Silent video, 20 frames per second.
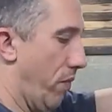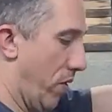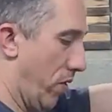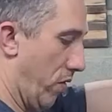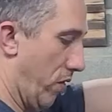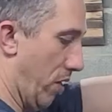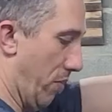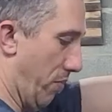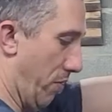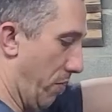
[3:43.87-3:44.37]

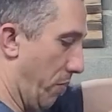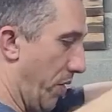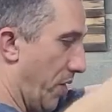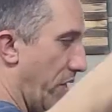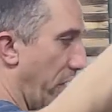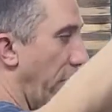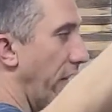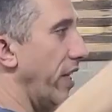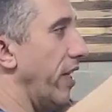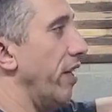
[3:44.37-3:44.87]
Seems to do
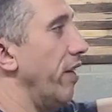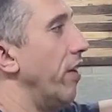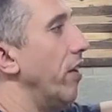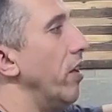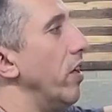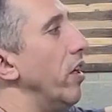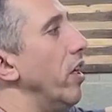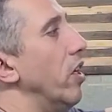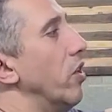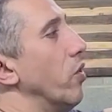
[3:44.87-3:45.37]
anything.
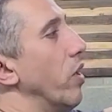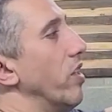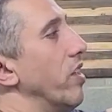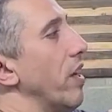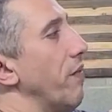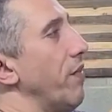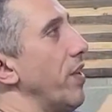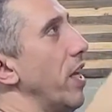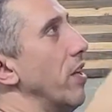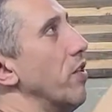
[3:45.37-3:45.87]
So I just
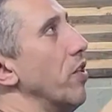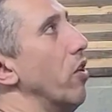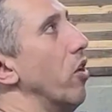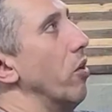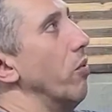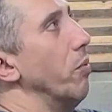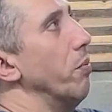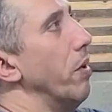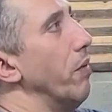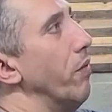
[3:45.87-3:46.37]
have tension on it
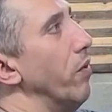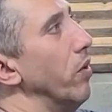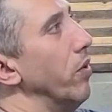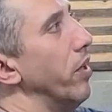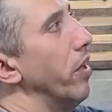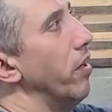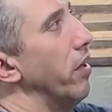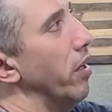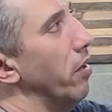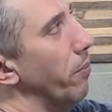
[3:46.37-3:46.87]
with my foot,
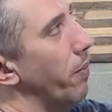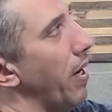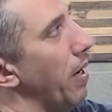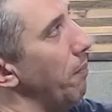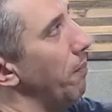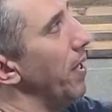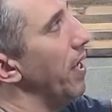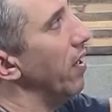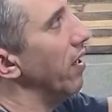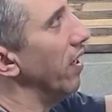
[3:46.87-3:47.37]
then it popped
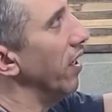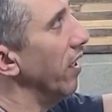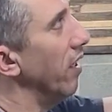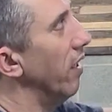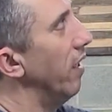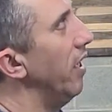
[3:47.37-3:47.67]
out again.